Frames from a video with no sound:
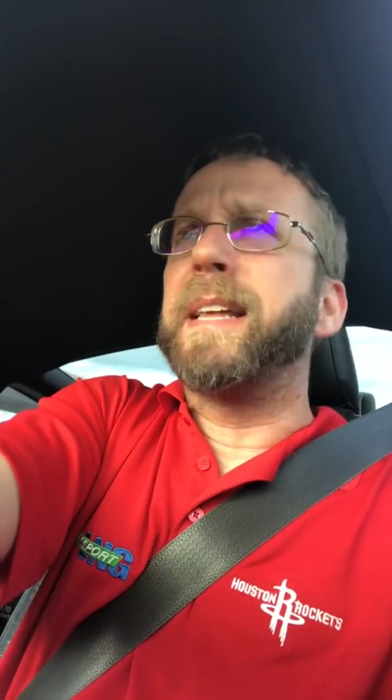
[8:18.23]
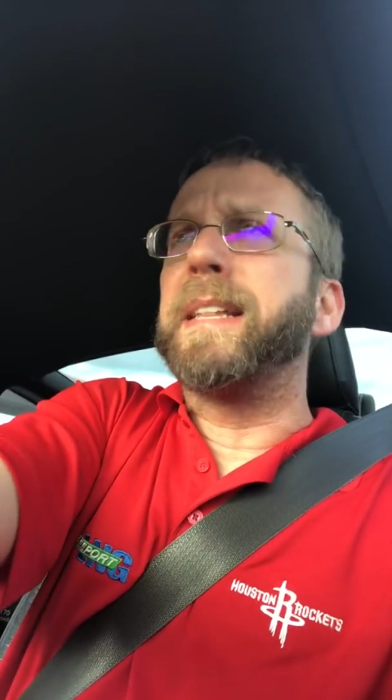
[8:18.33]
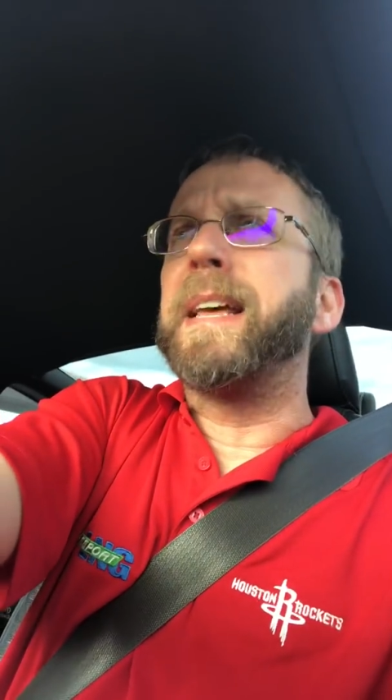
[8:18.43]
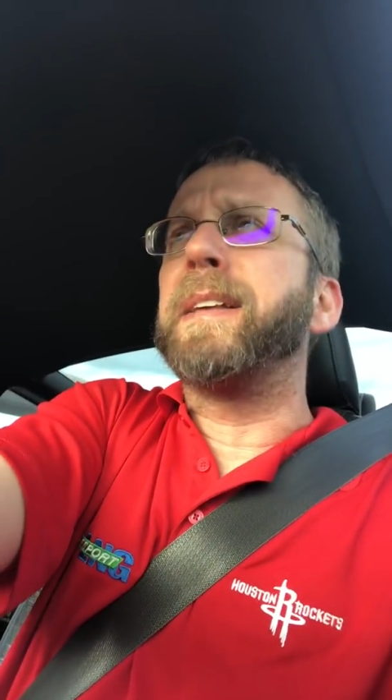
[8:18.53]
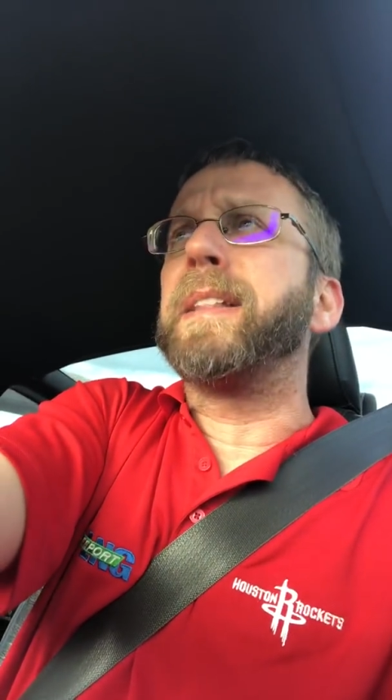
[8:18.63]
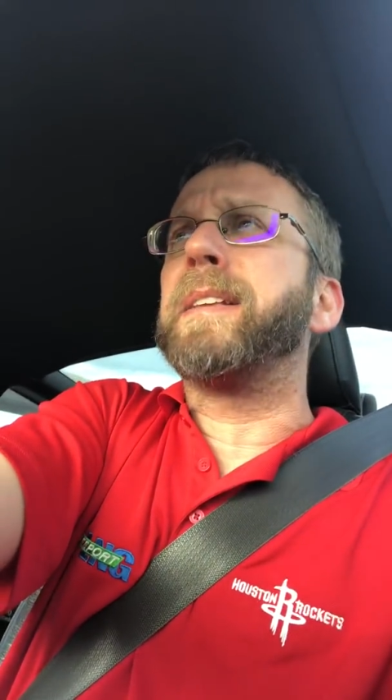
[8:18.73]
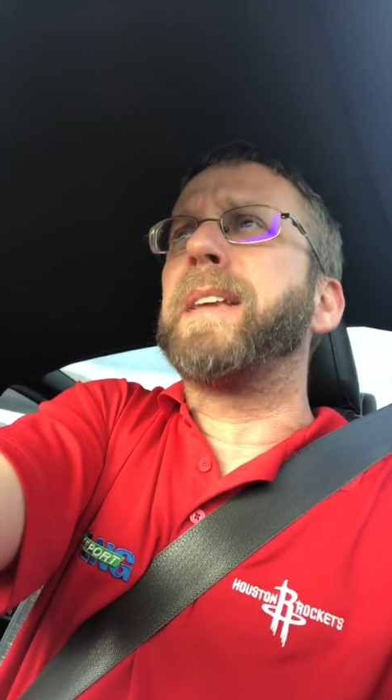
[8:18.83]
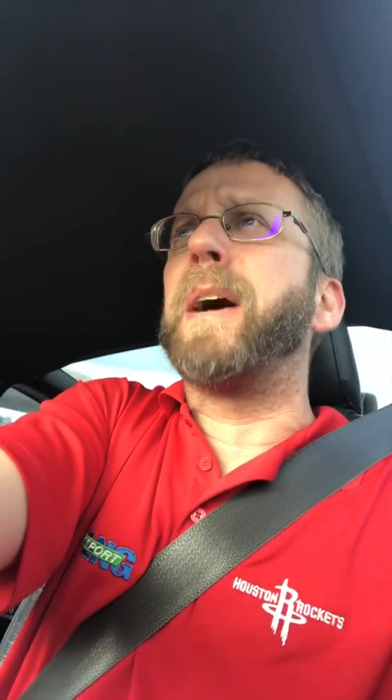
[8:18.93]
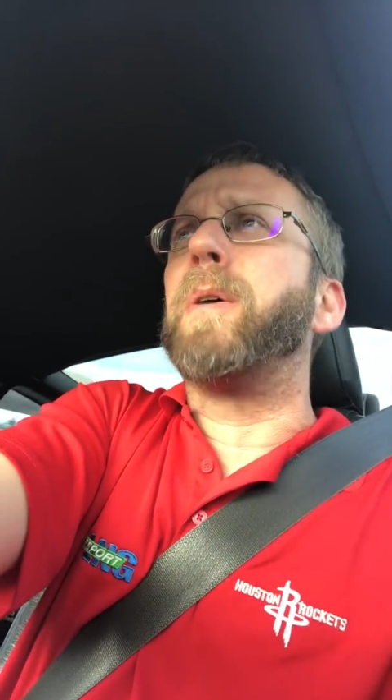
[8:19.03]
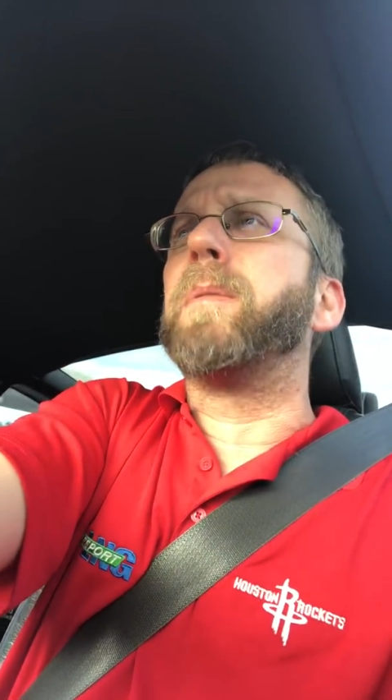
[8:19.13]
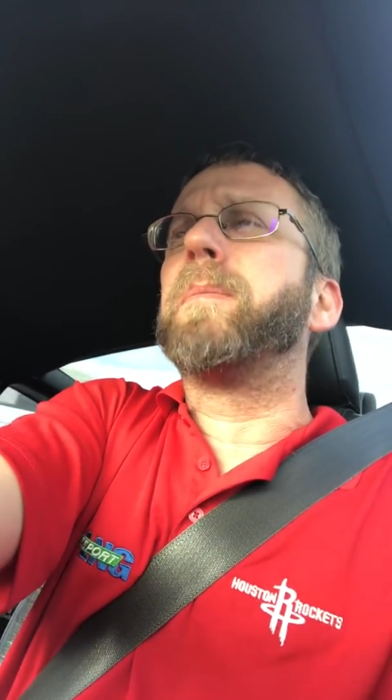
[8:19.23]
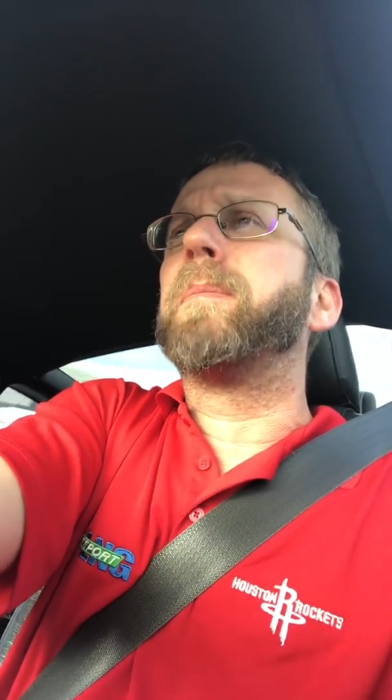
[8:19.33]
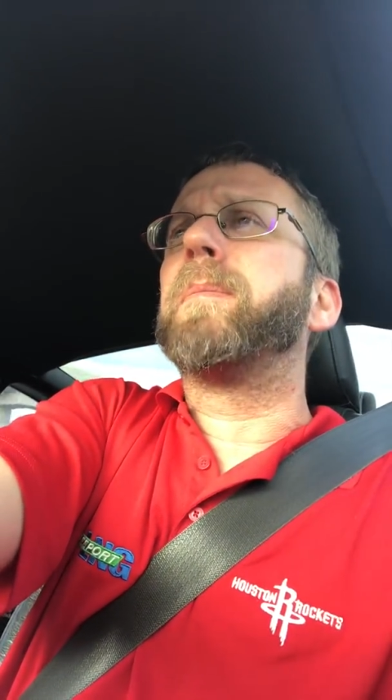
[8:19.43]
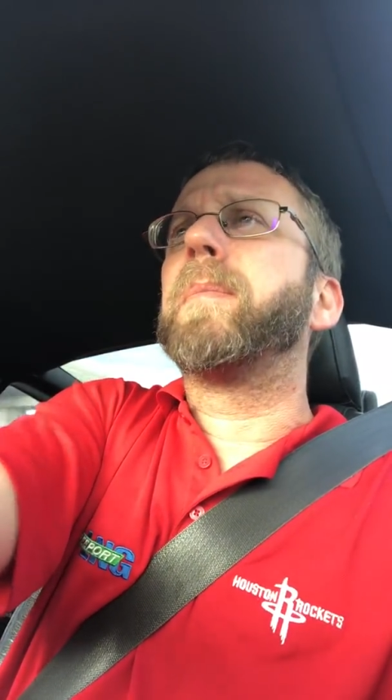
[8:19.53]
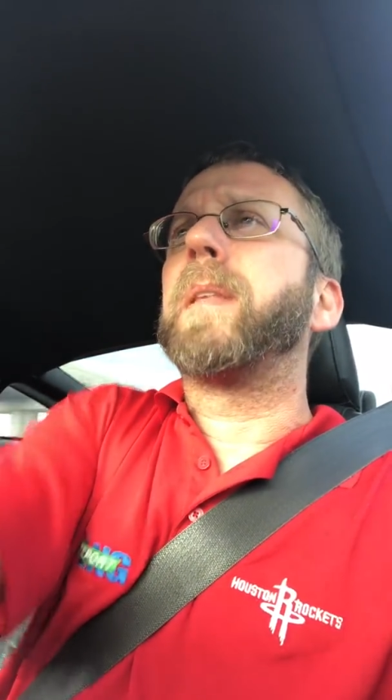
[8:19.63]
That's how
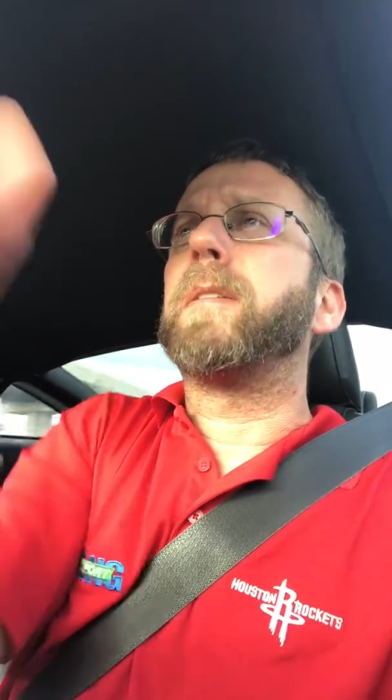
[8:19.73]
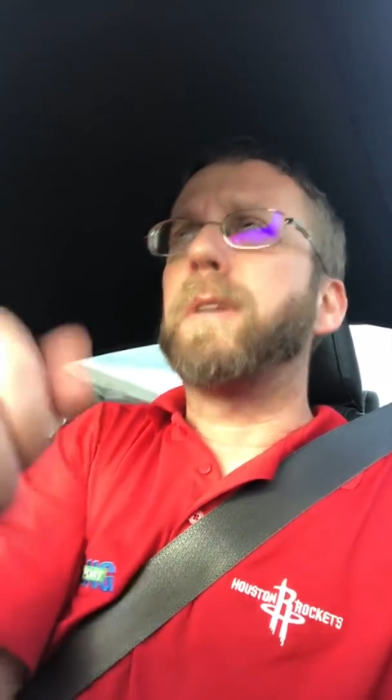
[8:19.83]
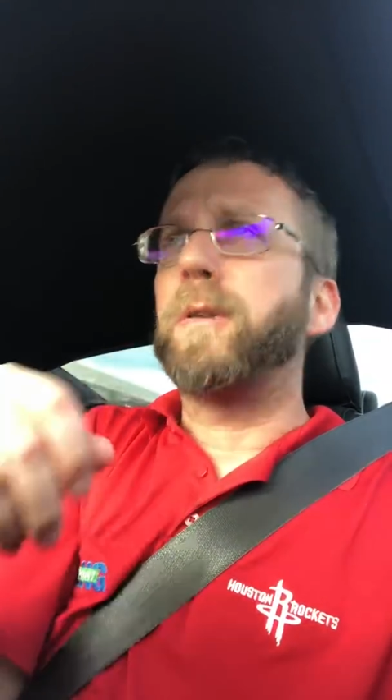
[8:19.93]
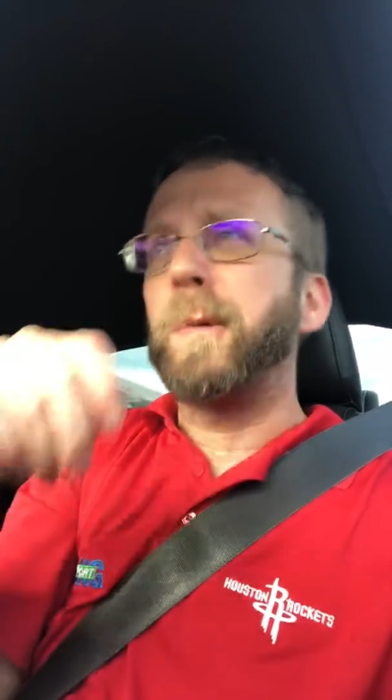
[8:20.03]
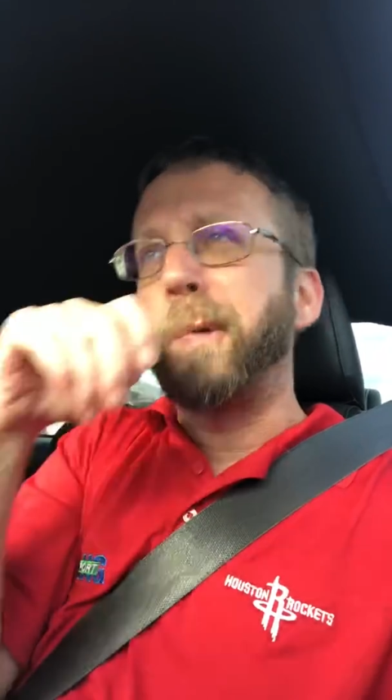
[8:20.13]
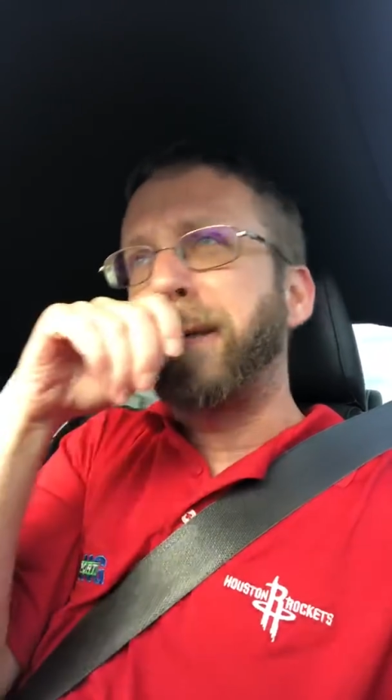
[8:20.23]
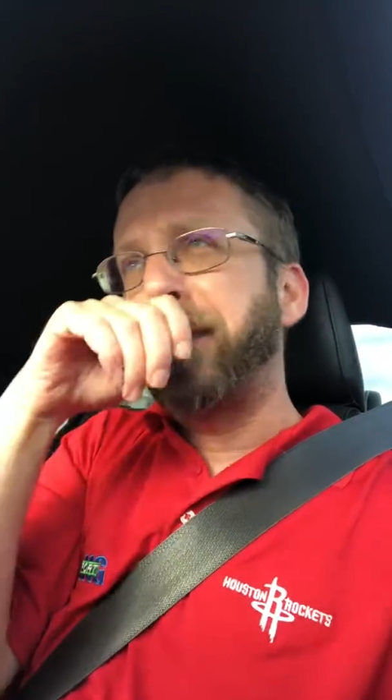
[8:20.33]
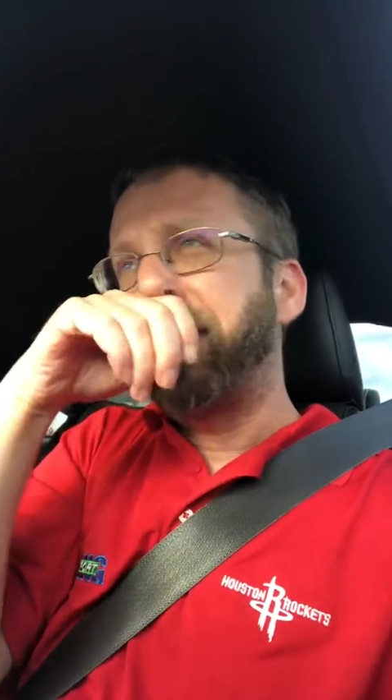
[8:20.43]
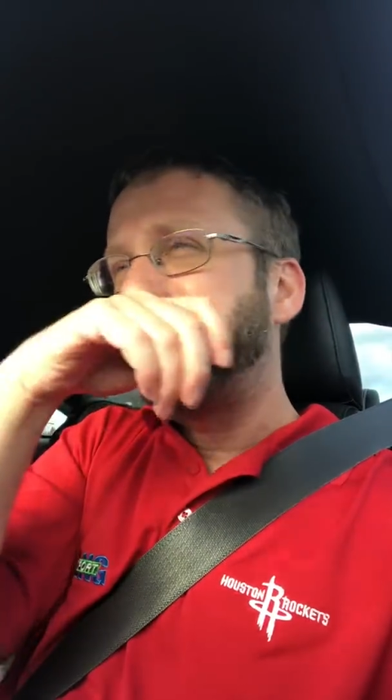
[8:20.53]
she was.